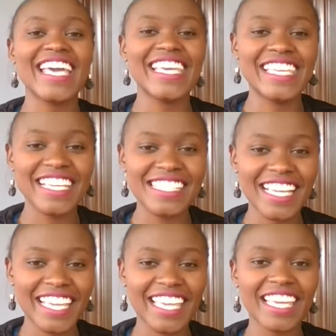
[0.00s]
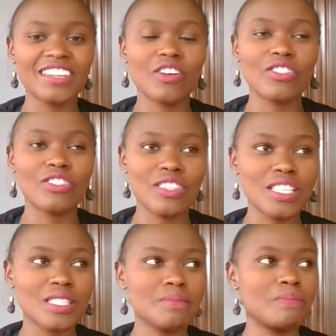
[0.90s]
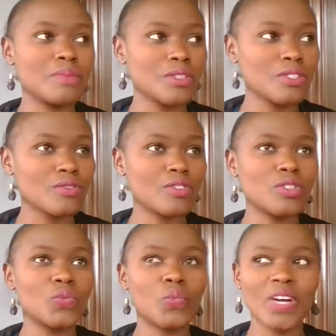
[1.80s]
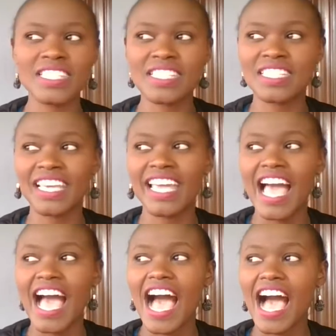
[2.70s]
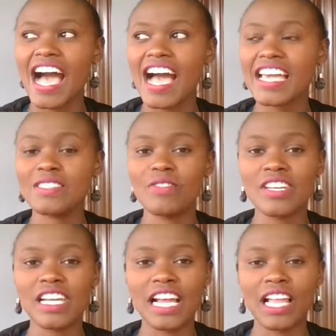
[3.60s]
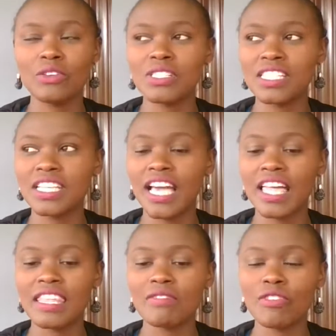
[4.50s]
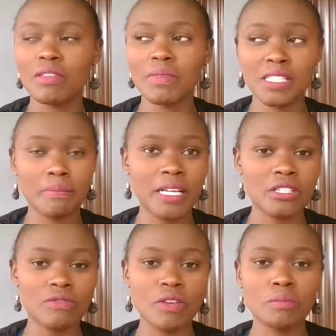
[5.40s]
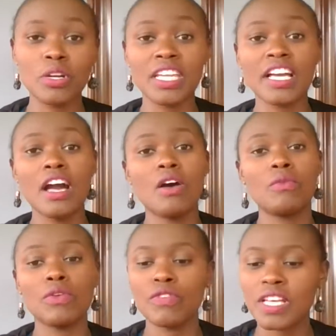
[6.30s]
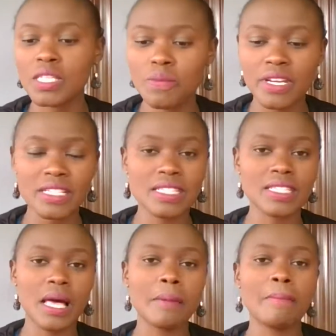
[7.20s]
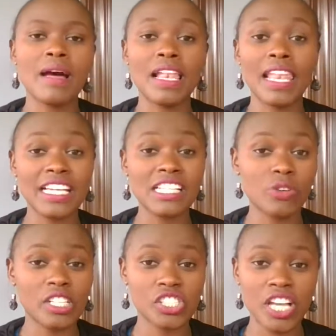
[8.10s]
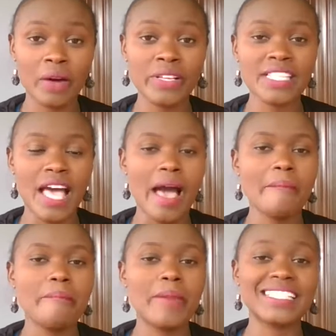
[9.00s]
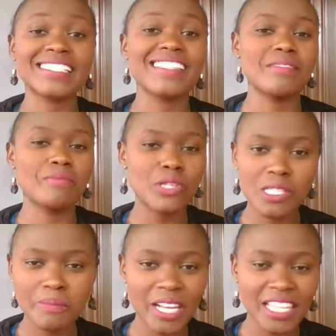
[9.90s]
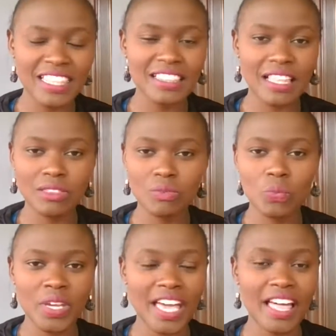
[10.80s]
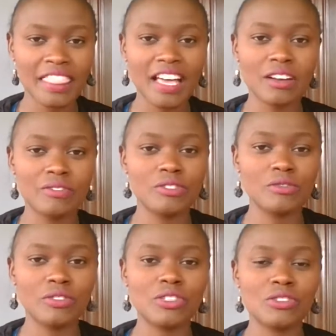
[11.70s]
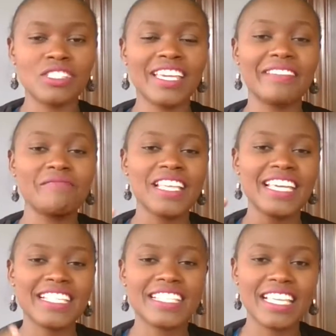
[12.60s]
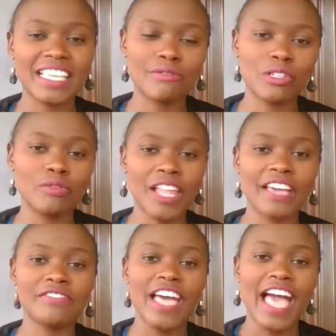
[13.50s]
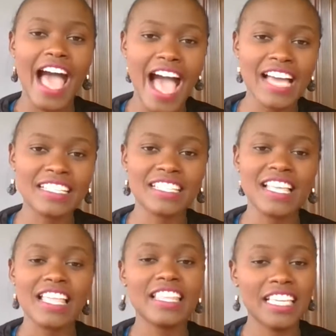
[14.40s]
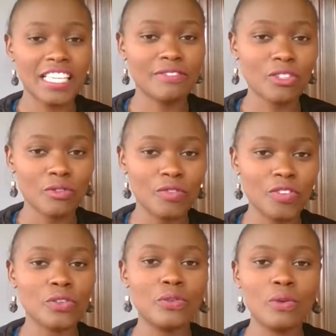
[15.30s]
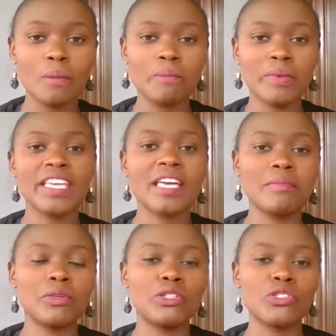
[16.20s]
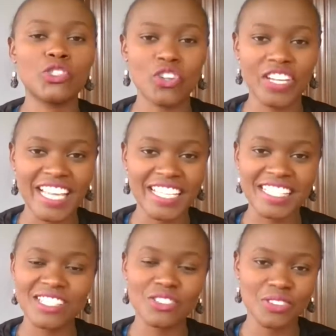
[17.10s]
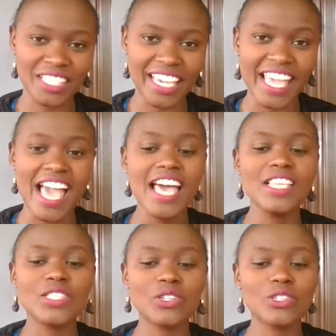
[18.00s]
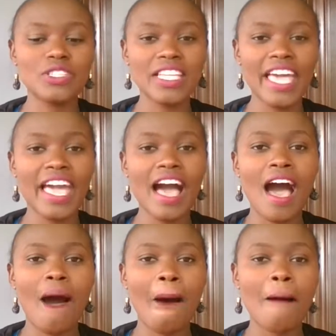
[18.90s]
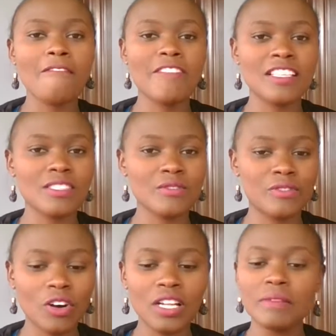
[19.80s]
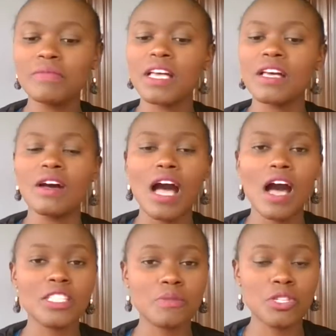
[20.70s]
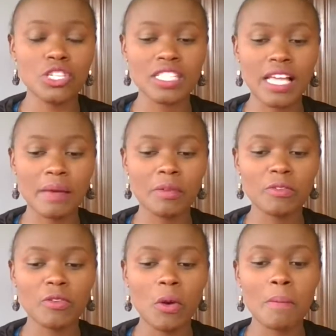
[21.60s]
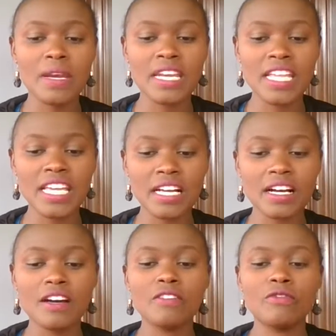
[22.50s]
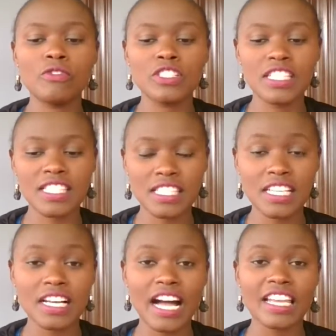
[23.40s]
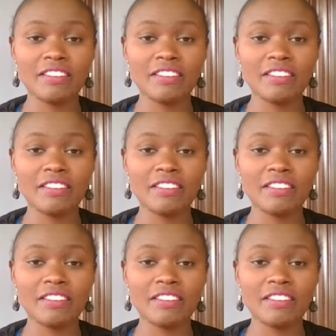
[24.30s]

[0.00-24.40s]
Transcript: yet again on this beautiful Wednesday. It's very cloudy, and for the better part of the morning, we've experienced some light rain showers. But the most important thing that we are thankful for today is the gift of life and the gift of you being able to join us today. So, today, first of all, our inspiration is coming from Nick Vujicic, an